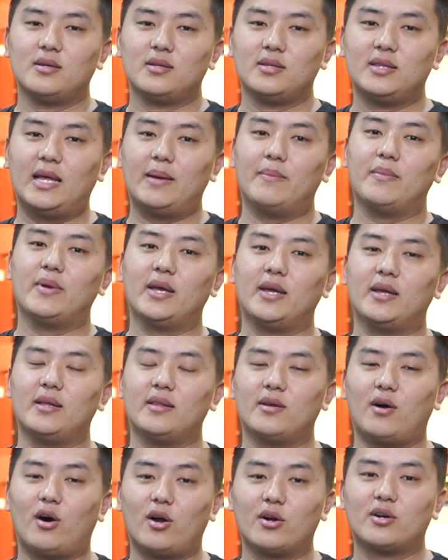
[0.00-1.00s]
them in
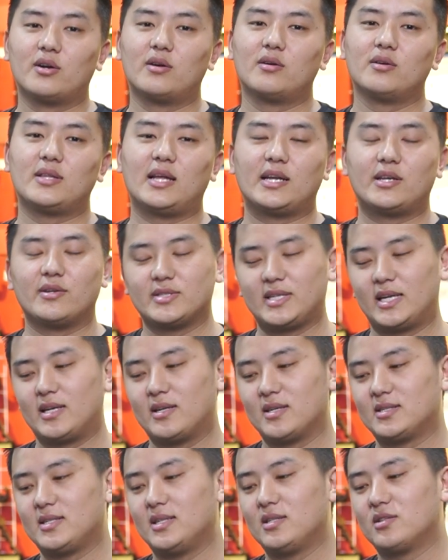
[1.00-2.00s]
the order that you sent
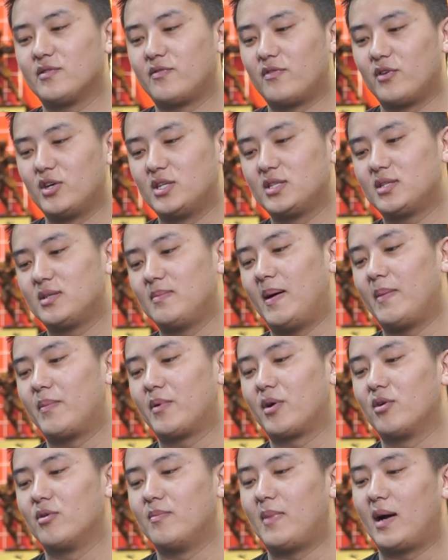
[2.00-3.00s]
us in. So first ma
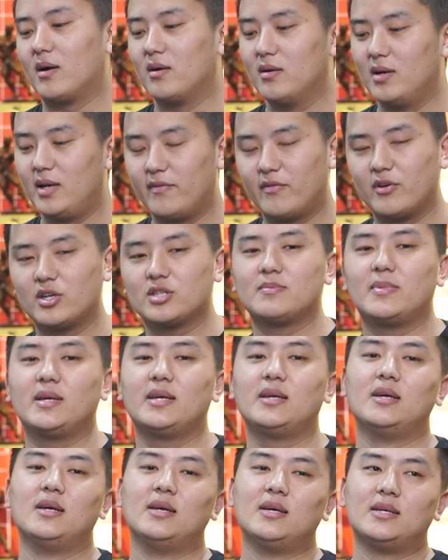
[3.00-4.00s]
pathaunu bhakole first
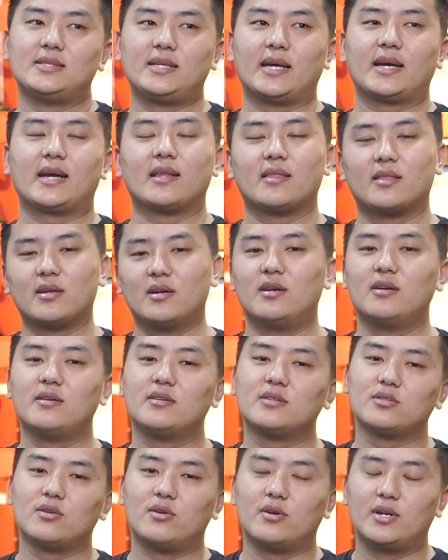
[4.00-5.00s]
mai, second, third,
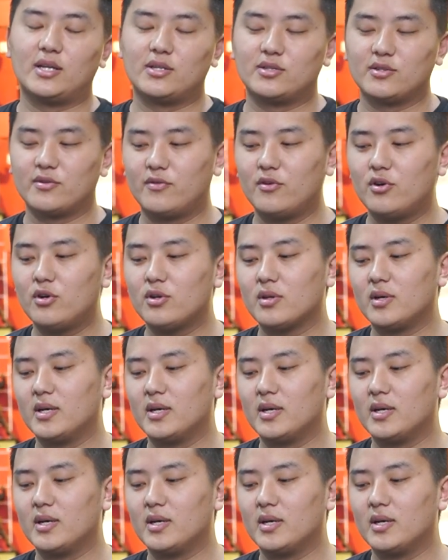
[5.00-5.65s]
so on and so forth.